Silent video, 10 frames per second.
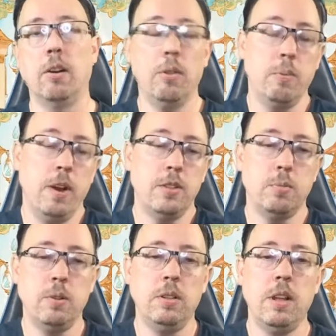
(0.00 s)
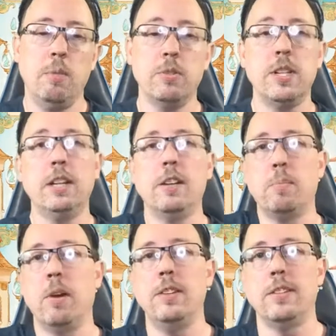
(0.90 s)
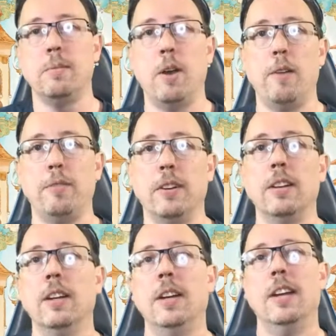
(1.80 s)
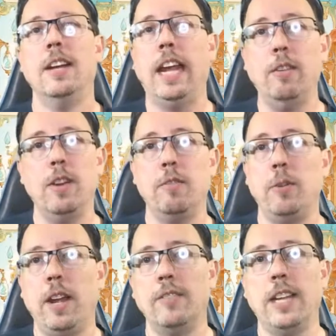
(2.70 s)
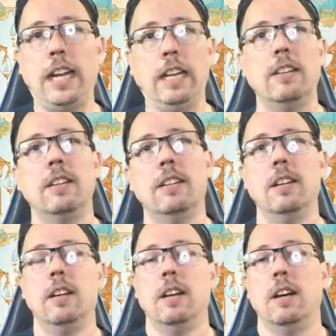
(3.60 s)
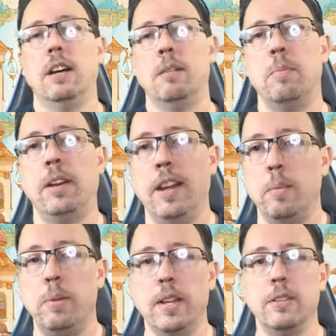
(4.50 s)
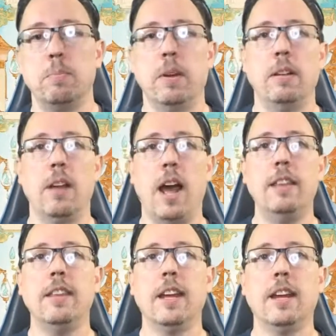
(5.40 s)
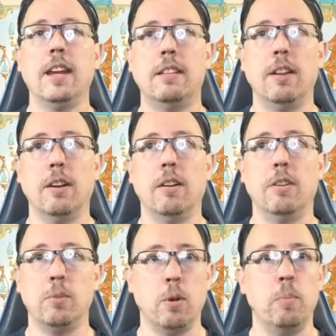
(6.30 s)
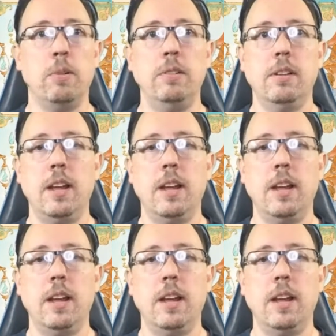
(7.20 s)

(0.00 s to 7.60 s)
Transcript: Otherwise, we'll stick to the price that we offered, even if we have to eat money on pins. But I think they're adorable.